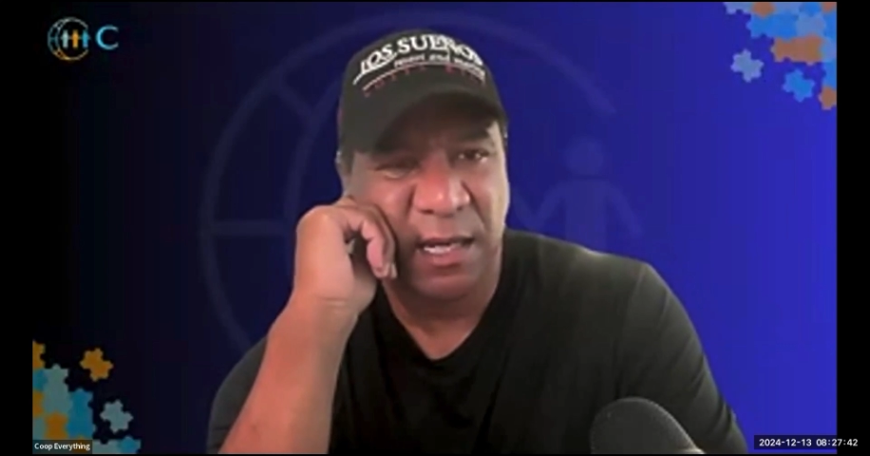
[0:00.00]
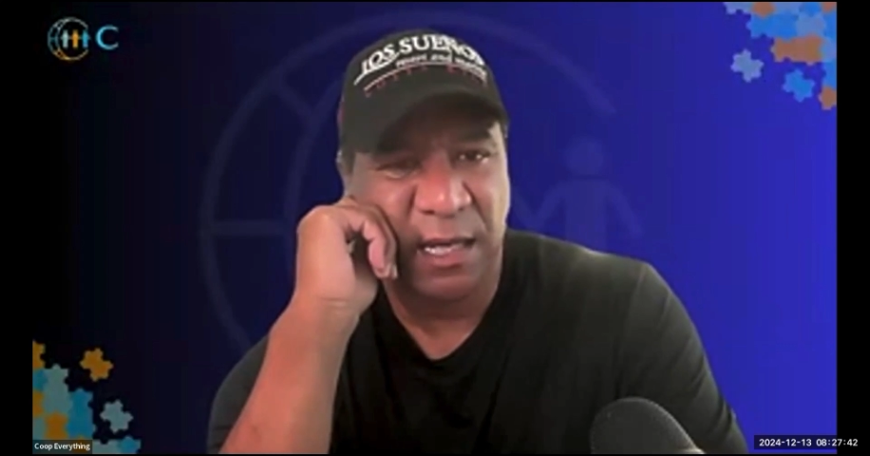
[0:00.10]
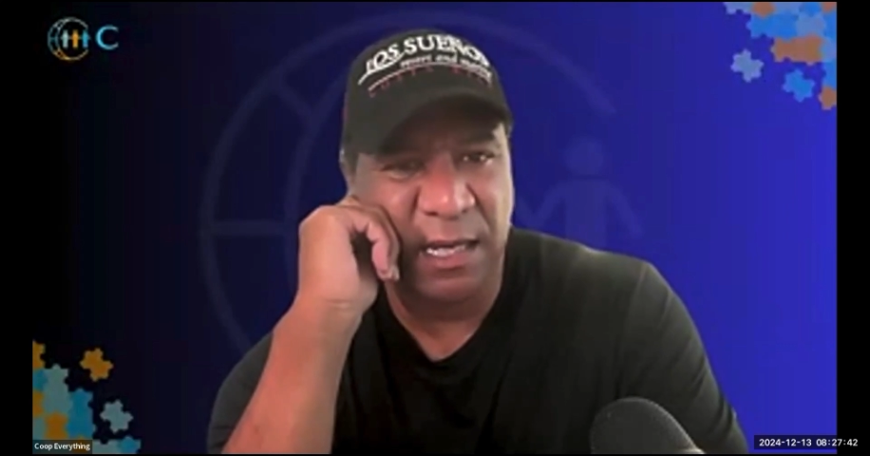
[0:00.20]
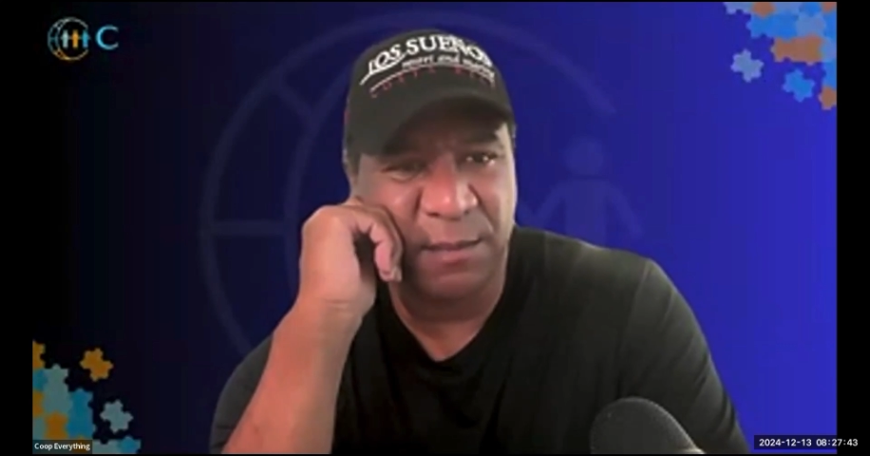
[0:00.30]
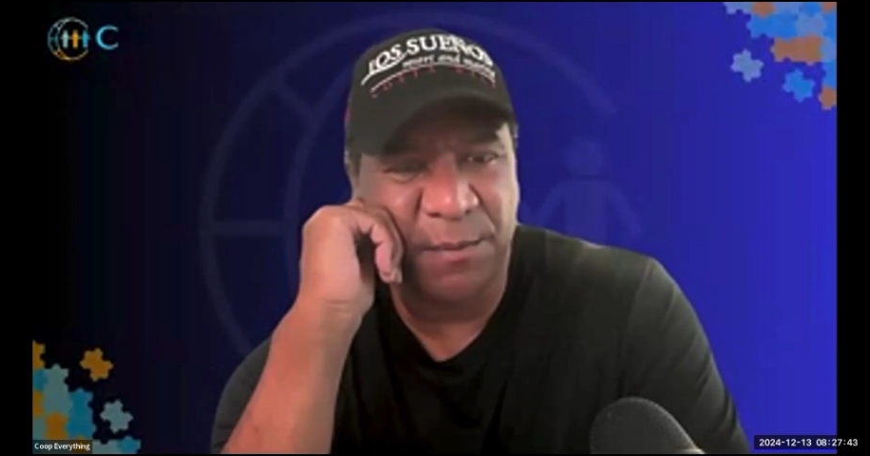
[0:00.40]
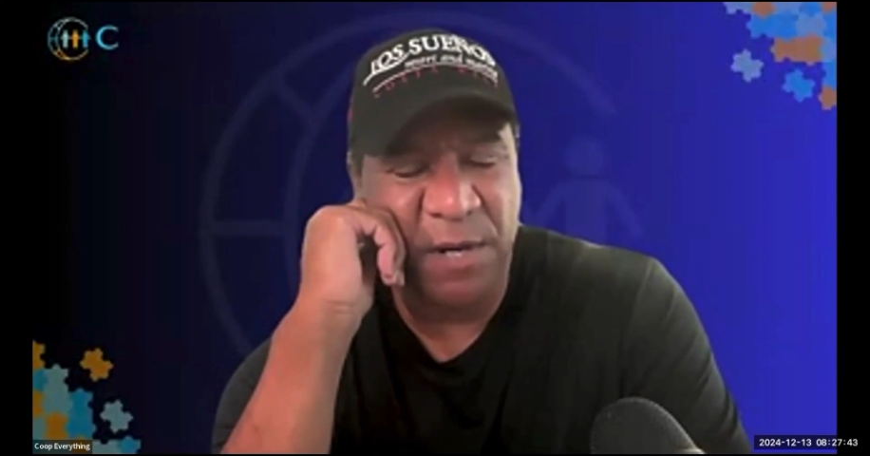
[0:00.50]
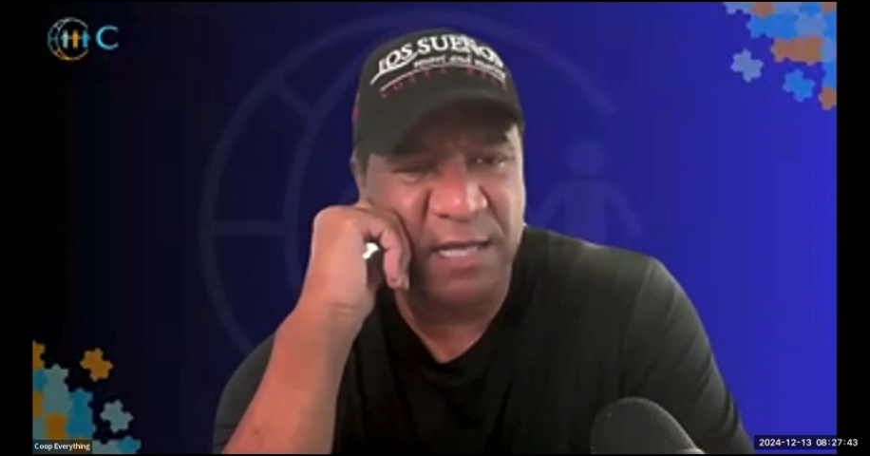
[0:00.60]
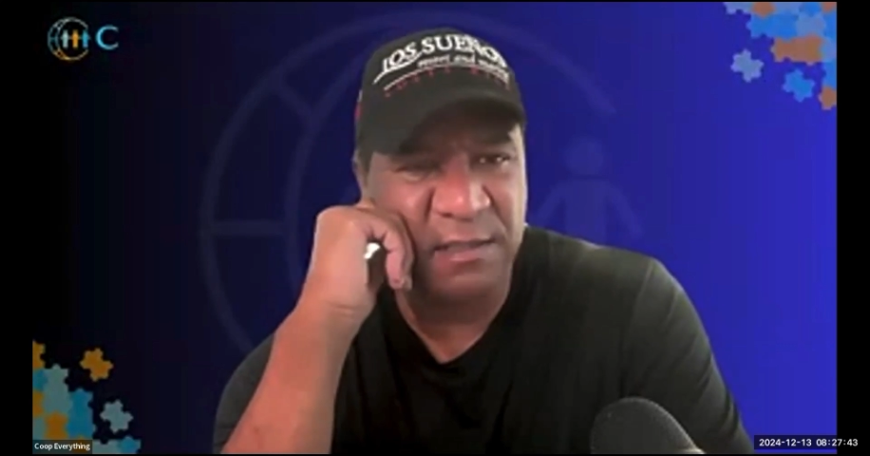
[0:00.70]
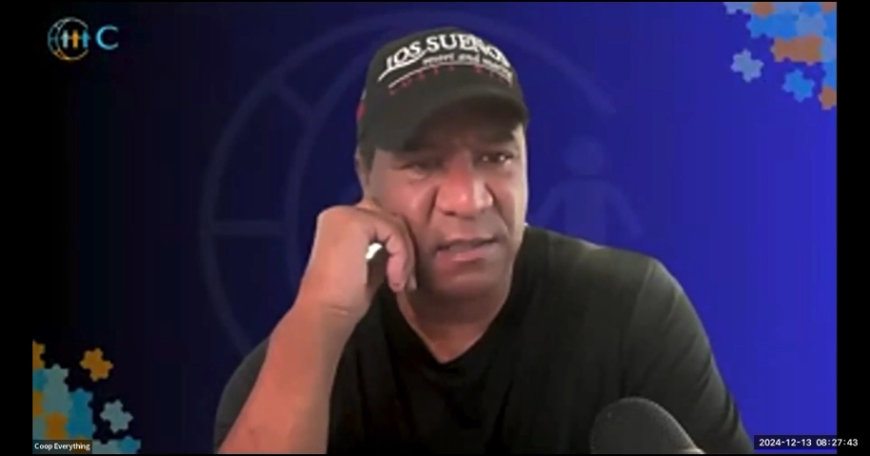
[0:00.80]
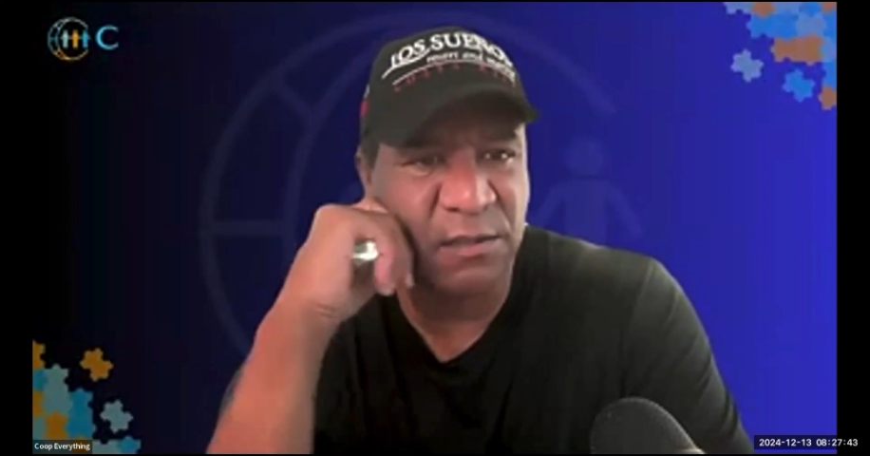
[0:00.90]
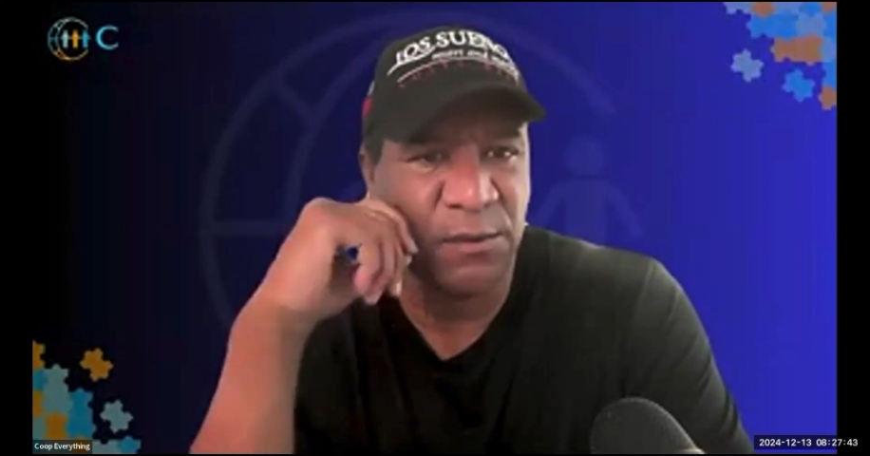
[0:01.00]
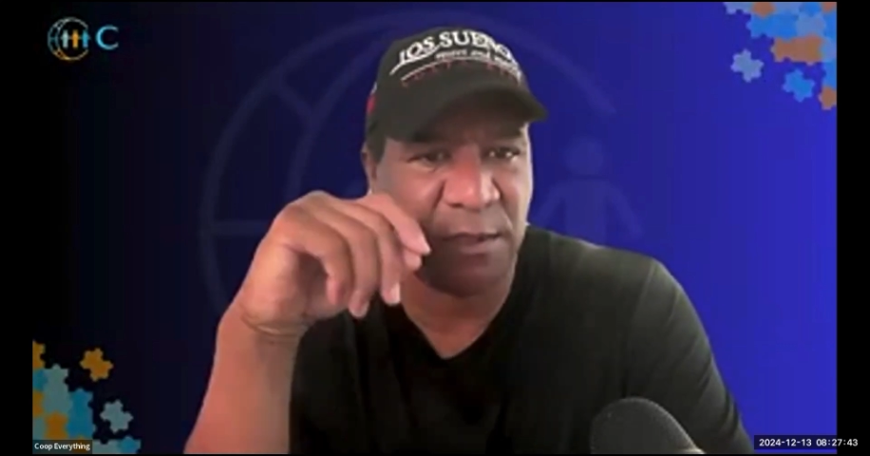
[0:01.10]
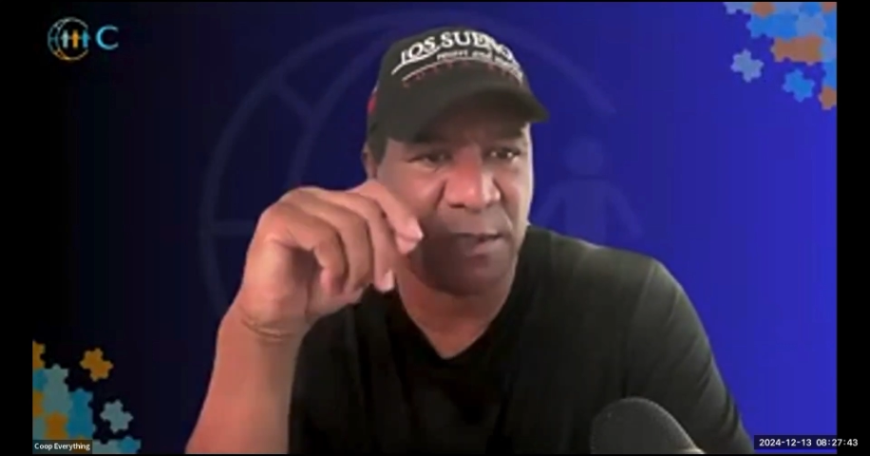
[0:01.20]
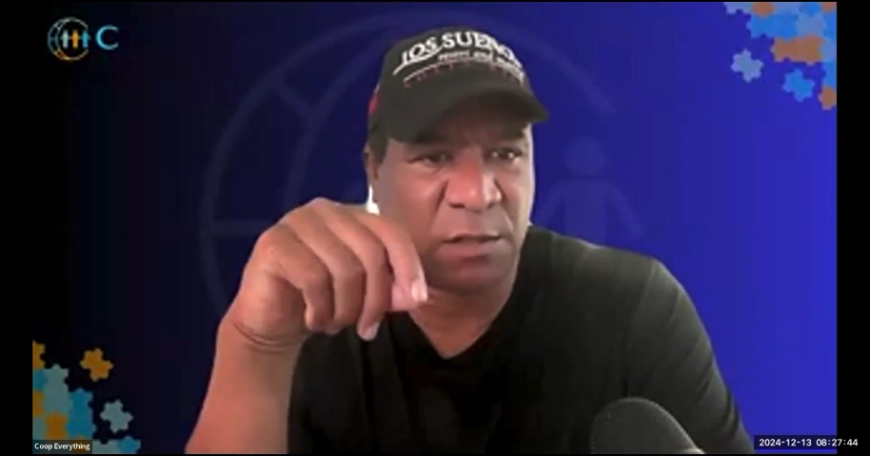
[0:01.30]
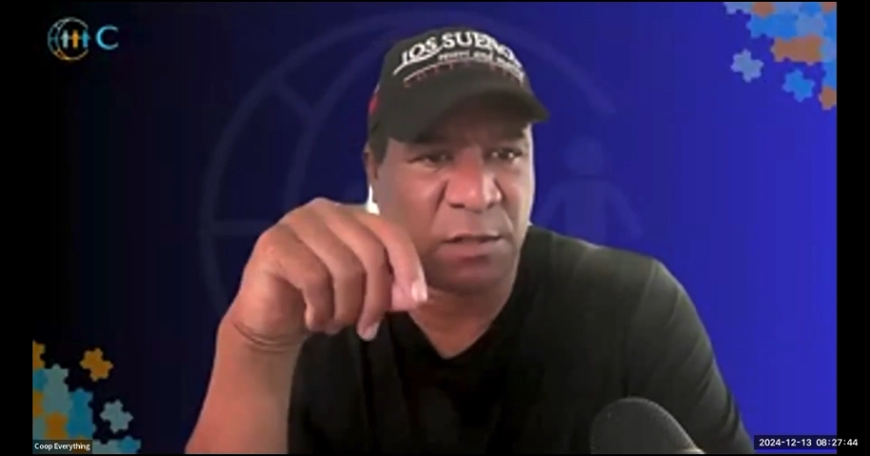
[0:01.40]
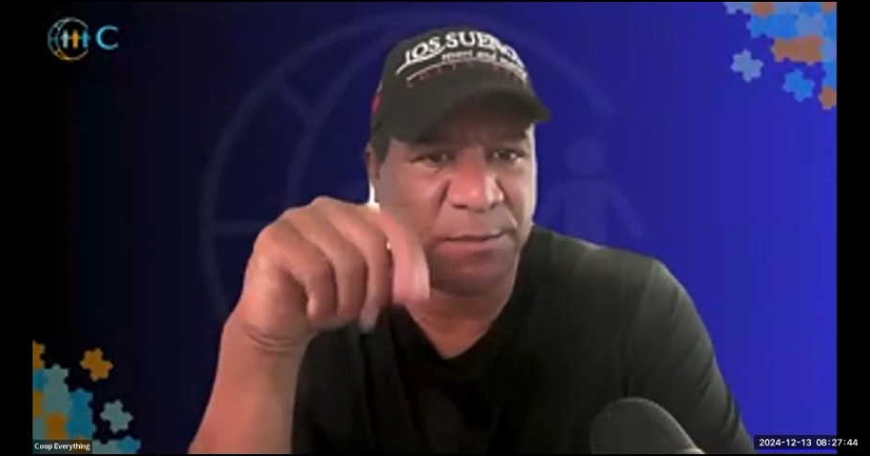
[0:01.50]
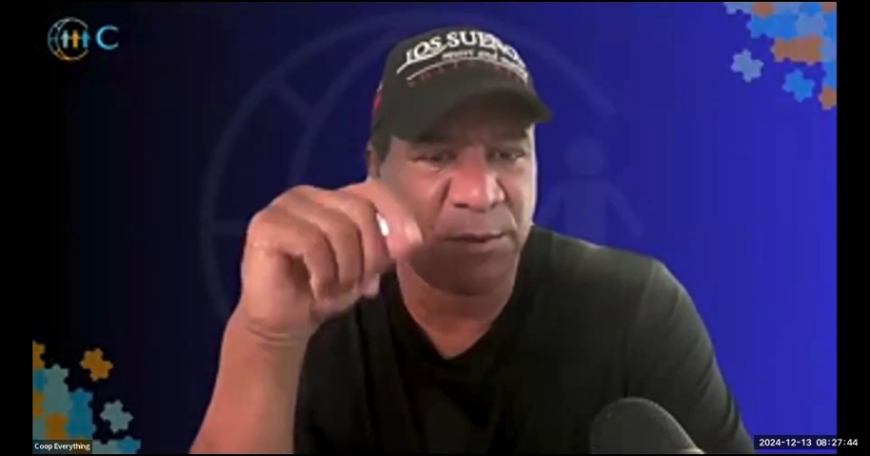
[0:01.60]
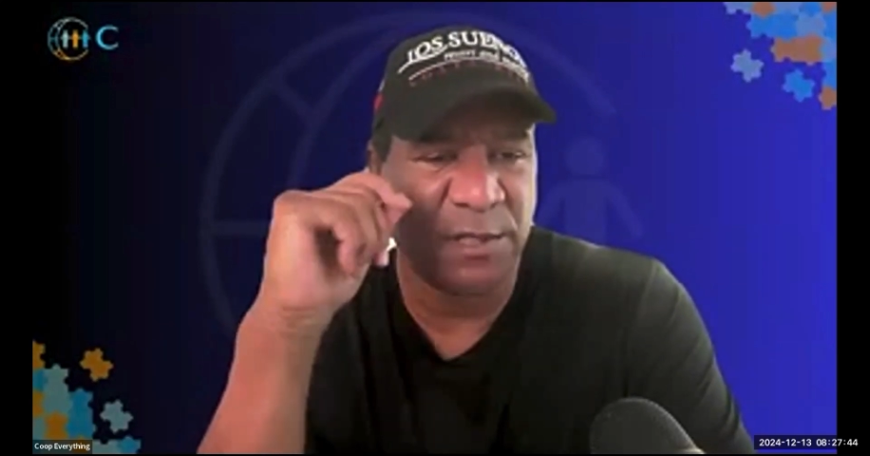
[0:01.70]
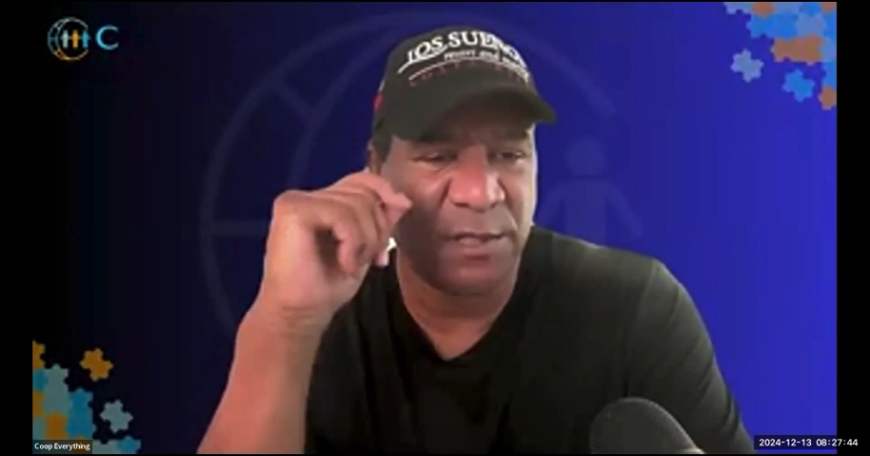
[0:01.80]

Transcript: and deposit to a crypto